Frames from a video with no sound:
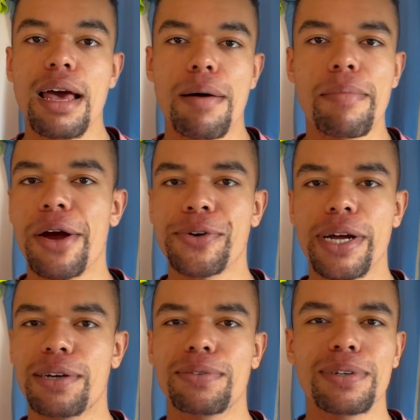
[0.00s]
My
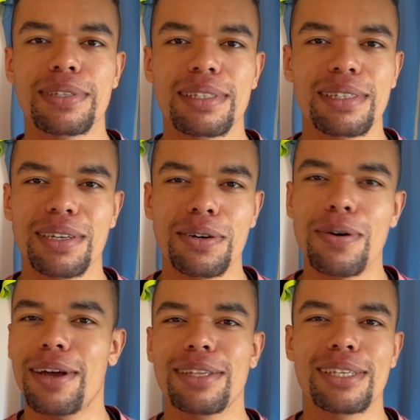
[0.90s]
rack was
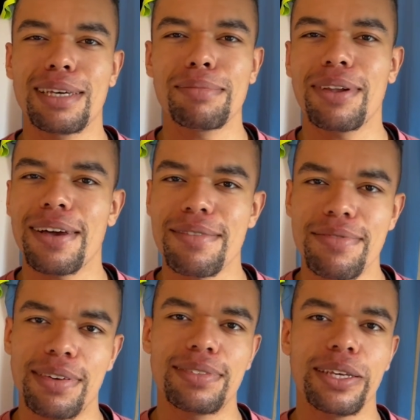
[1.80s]
quite cheap, like
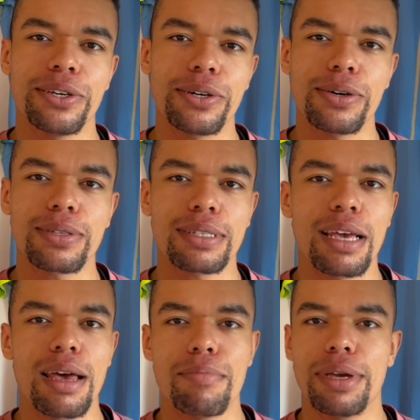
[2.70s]
€15,
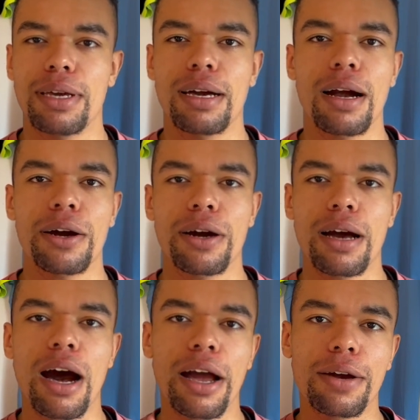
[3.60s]
but you got
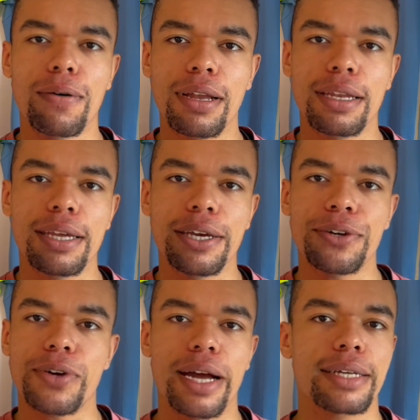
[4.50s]
high quality
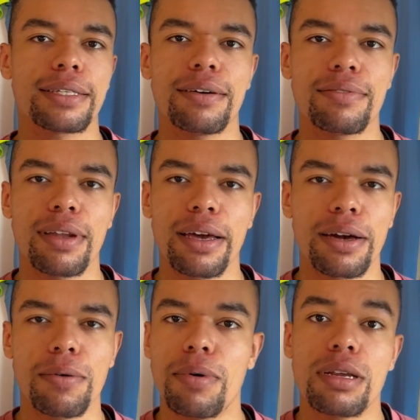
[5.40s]
racks of like
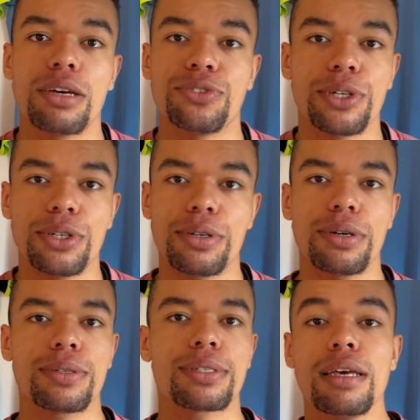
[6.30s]

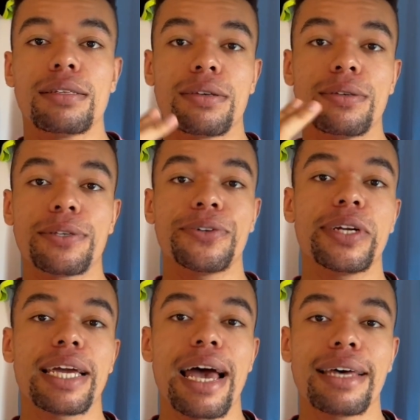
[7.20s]
€100. So you should
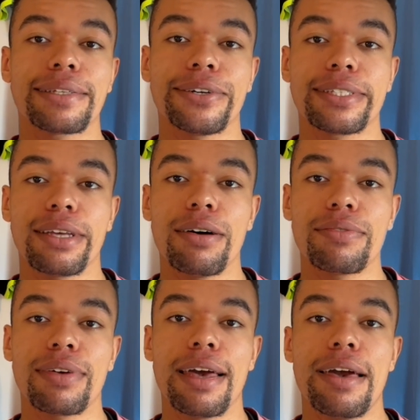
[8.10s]
really ask
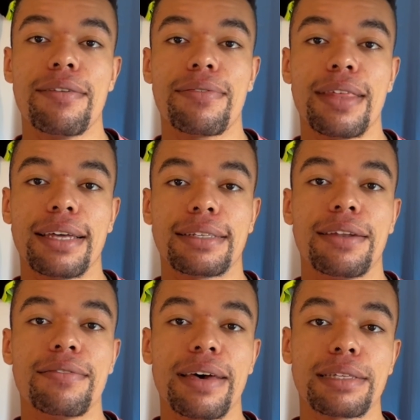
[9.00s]
yourself if that's an
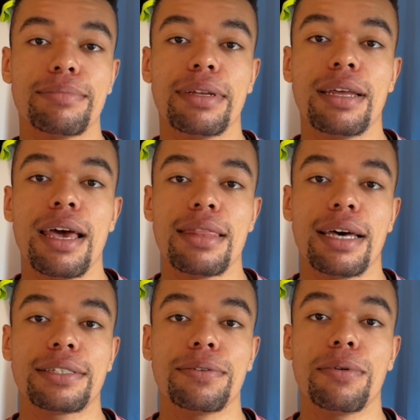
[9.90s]
investment
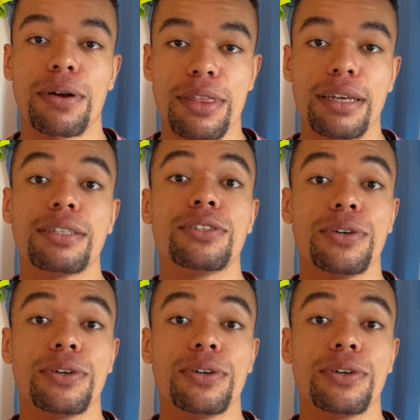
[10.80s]
that's worth it to